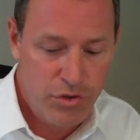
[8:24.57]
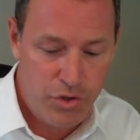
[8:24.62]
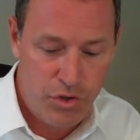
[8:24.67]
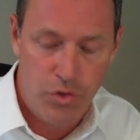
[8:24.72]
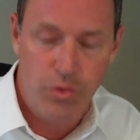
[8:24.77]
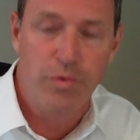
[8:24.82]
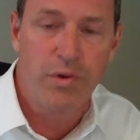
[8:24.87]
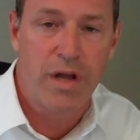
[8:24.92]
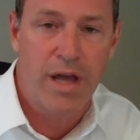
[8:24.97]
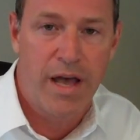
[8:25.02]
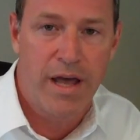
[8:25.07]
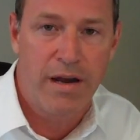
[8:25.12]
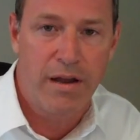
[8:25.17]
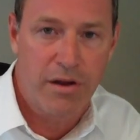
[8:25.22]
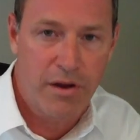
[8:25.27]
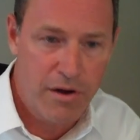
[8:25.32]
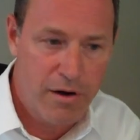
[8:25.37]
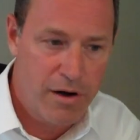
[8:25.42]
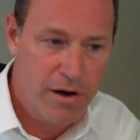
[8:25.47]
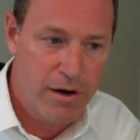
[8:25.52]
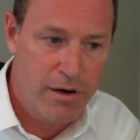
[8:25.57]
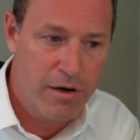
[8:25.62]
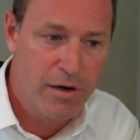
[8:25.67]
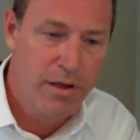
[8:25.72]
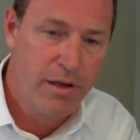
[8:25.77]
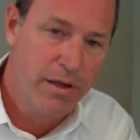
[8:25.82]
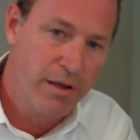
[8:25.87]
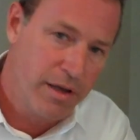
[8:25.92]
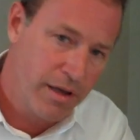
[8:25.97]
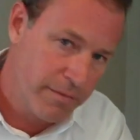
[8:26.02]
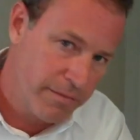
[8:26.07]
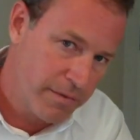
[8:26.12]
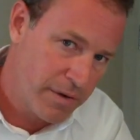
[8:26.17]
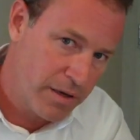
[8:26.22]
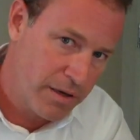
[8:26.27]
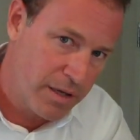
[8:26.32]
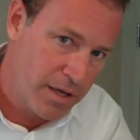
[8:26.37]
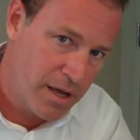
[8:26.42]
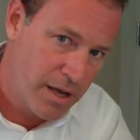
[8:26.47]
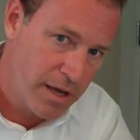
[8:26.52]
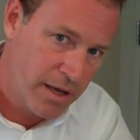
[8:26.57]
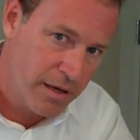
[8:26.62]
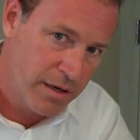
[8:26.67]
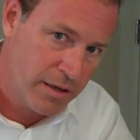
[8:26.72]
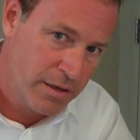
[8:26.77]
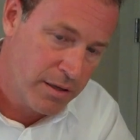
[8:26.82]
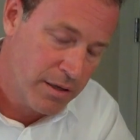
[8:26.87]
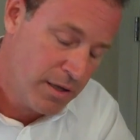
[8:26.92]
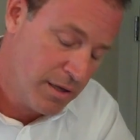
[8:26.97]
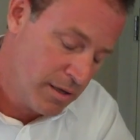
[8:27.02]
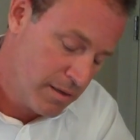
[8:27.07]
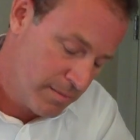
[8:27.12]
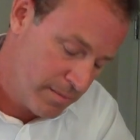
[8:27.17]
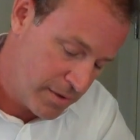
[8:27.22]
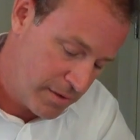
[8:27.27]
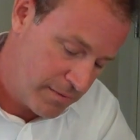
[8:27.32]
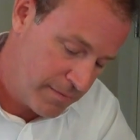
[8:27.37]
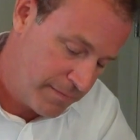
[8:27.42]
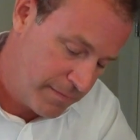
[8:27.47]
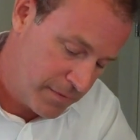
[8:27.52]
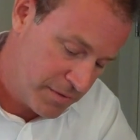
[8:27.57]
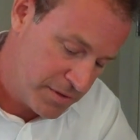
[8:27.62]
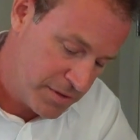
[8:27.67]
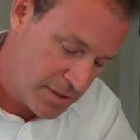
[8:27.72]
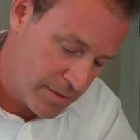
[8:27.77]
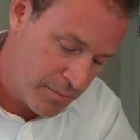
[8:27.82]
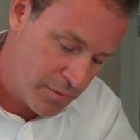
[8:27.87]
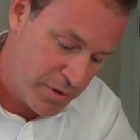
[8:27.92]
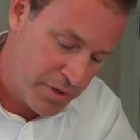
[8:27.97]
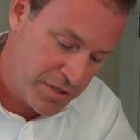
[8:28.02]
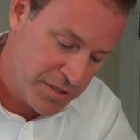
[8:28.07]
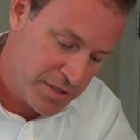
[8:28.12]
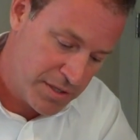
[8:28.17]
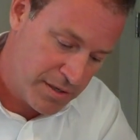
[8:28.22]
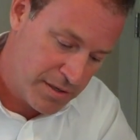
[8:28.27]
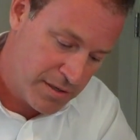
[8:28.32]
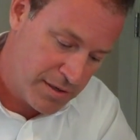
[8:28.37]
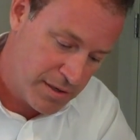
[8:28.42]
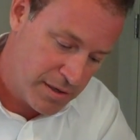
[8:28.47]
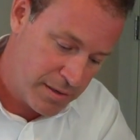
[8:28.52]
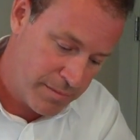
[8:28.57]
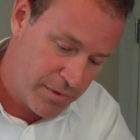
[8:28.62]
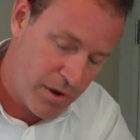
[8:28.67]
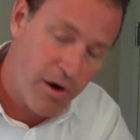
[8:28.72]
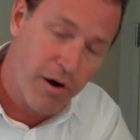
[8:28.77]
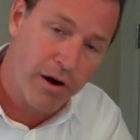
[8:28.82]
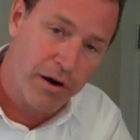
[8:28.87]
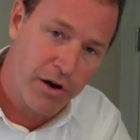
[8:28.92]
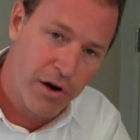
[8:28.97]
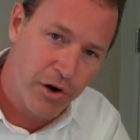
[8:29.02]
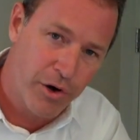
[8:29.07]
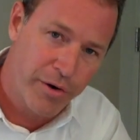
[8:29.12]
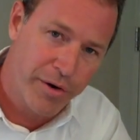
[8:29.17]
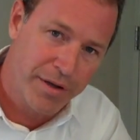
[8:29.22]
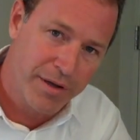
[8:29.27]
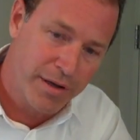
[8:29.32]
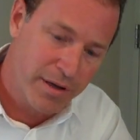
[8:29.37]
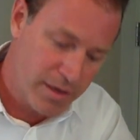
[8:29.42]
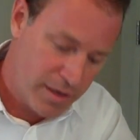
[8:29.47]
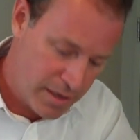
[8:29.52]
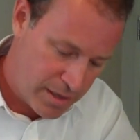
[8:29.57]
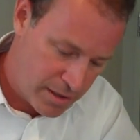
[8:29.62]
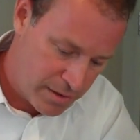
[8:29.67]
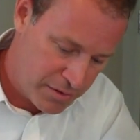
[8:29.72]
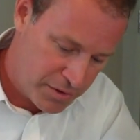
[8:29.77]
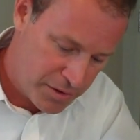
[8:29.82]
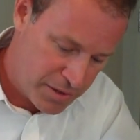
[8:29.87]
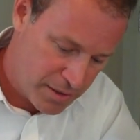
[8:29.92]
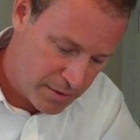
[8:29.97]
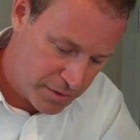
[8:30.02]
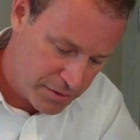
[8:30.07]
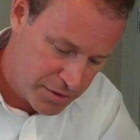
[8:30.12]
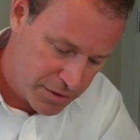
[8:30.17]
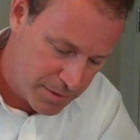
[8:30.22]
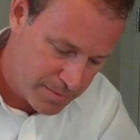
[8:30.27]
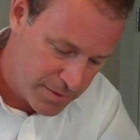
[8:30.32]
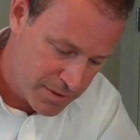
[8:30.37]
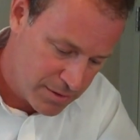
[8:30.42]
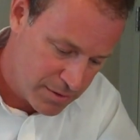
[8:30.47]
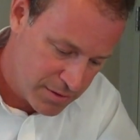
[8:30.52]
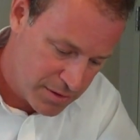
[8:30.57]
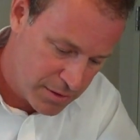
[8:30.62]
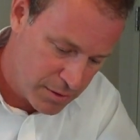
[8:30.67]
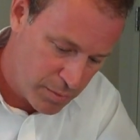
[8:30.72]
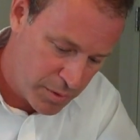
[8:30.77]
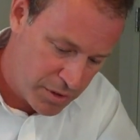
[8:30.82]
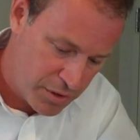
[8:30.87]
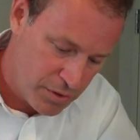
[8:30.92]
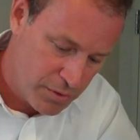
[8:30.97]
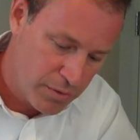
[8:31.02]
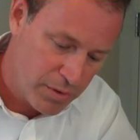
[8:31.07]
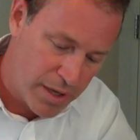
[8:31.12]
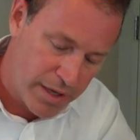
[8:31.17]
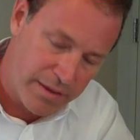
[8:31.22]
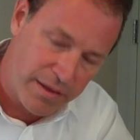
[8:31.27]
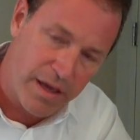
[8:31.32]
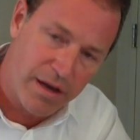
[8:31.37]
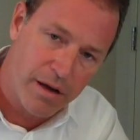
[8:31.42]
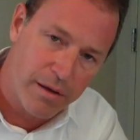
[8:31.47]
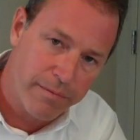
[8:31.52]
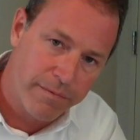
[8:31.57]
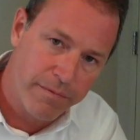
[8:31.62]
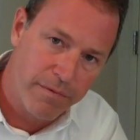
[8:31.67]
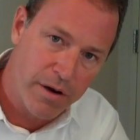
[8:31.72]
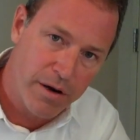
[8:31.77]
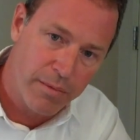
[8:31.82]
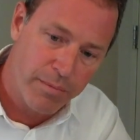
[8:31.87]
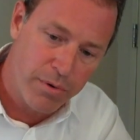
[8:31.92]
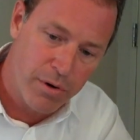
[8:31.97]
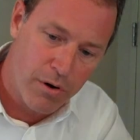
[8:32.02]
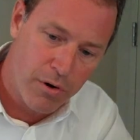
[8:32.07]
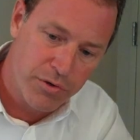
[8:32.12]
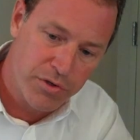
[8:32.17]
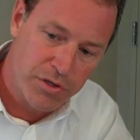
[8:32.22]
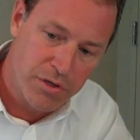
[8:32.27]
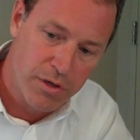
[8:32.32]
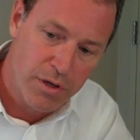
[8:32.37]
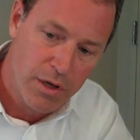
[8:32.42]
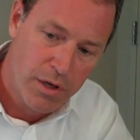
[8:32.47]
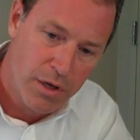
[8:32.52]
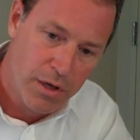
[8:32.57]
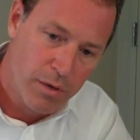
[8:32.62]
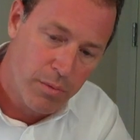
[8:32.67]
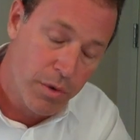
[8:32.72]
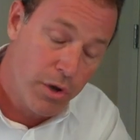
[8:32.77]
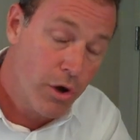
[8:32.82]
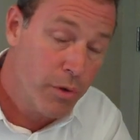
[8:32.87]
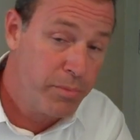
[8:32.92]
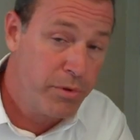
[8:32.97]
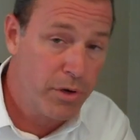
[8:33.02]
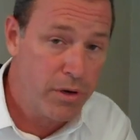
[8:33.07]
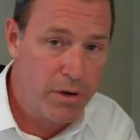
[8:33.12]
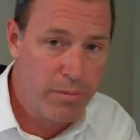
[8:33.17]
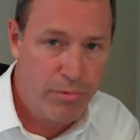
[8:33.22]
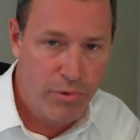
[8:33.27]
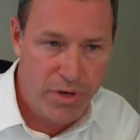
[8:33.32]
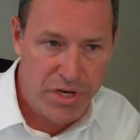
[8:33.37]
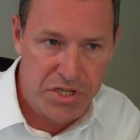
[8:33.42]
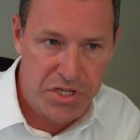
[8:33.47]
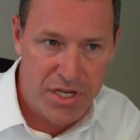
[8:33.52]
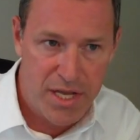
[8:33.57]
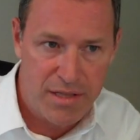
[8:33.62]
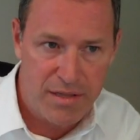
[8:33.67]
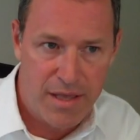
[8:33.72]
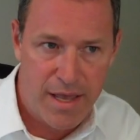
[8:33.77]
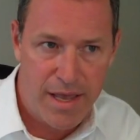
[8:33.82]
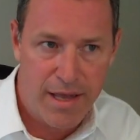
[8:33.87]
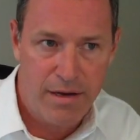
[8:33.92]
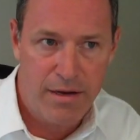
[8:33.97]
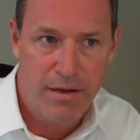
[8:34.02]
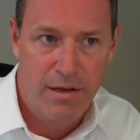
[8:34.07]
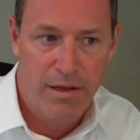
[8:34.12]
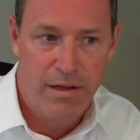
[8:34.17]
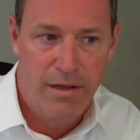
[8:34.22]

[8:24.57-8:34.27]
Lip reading: do not occur at Friendly Honda, but for some reason are occurring at other dealerships. So we do like that upfront approach. We hope you can appreciate that.